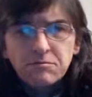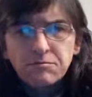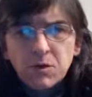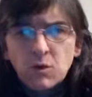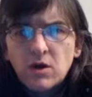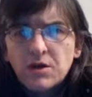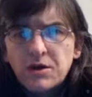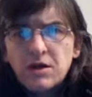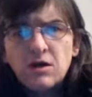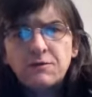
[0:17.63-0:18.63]
But one thing
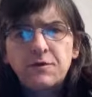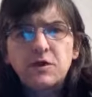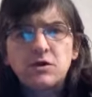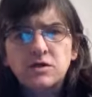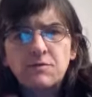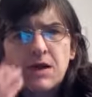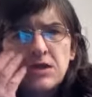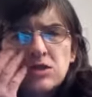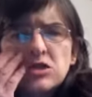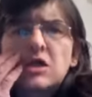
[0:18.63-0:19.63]
I forgot to
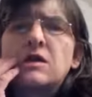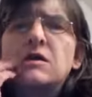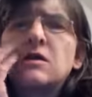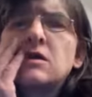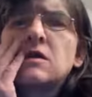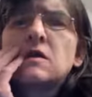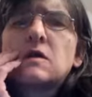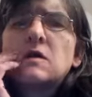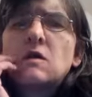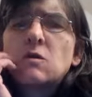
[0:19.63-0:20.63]
mention
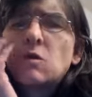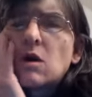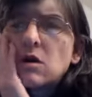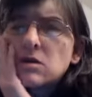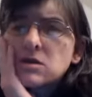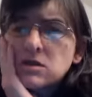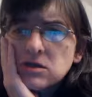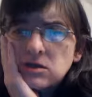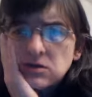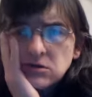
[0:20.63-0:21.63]
was
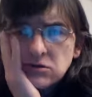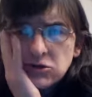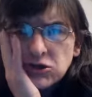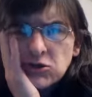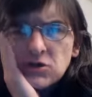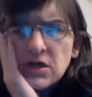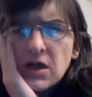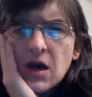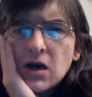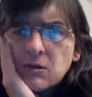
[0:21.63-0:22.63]
choosing an
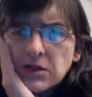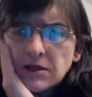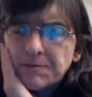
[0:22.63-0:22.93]
army.